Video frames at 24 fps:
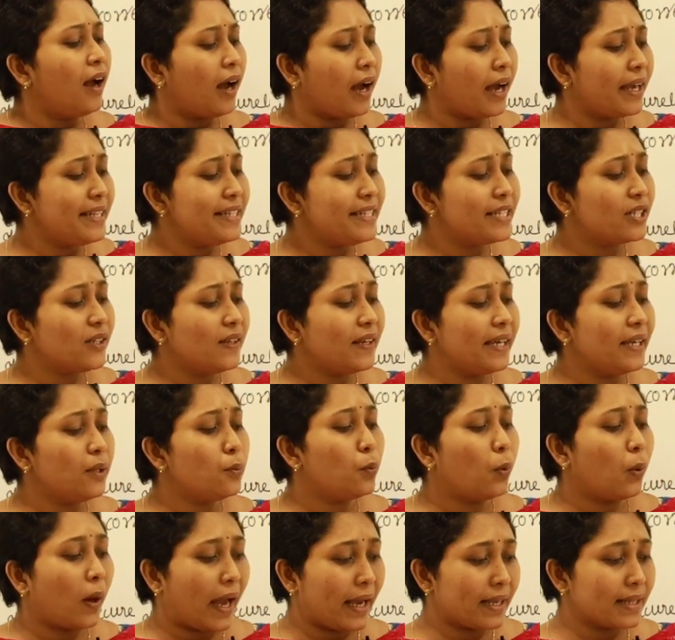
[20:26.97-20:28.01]
Isolate
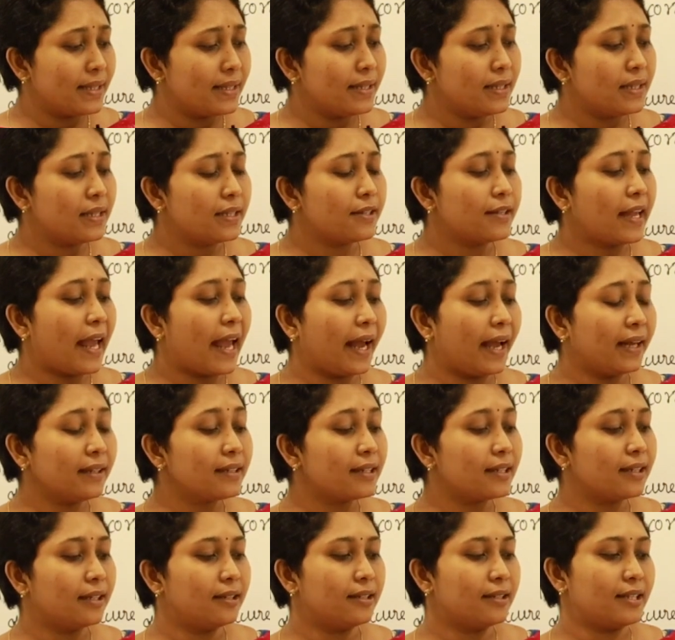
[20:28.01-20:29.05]
vaccines and
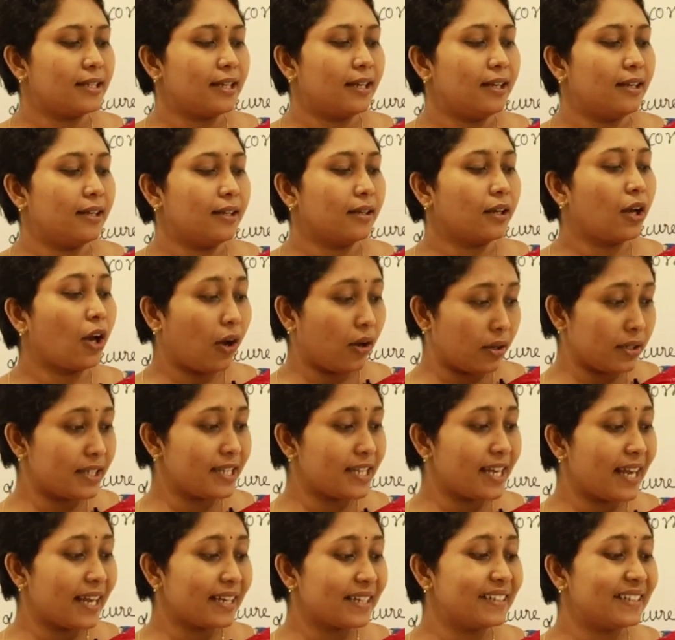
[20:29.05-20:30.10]

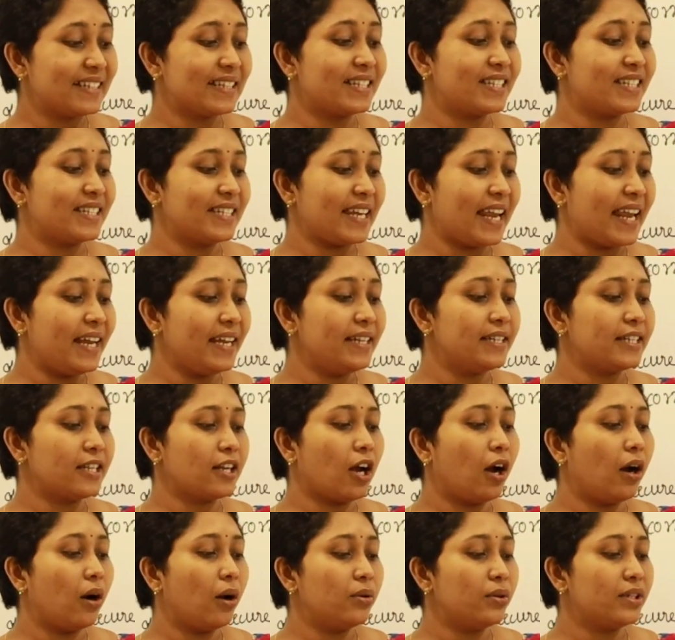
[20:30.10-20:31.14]
contact the state
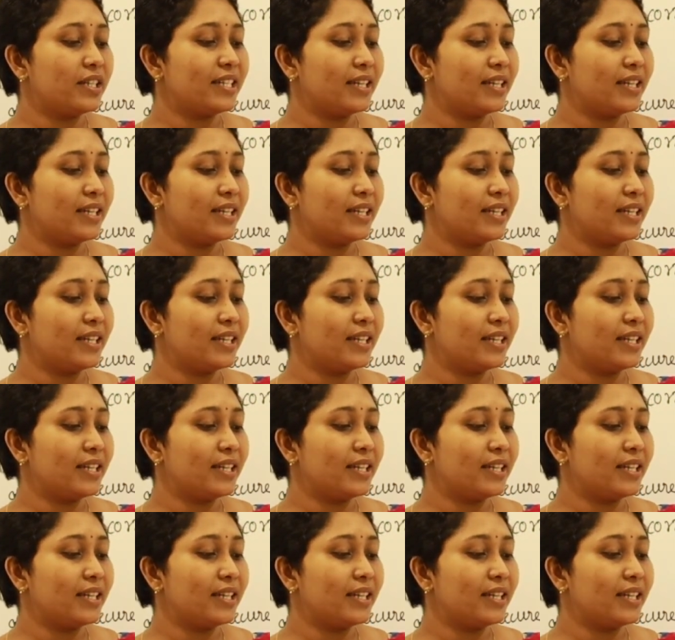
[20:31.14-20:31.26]
or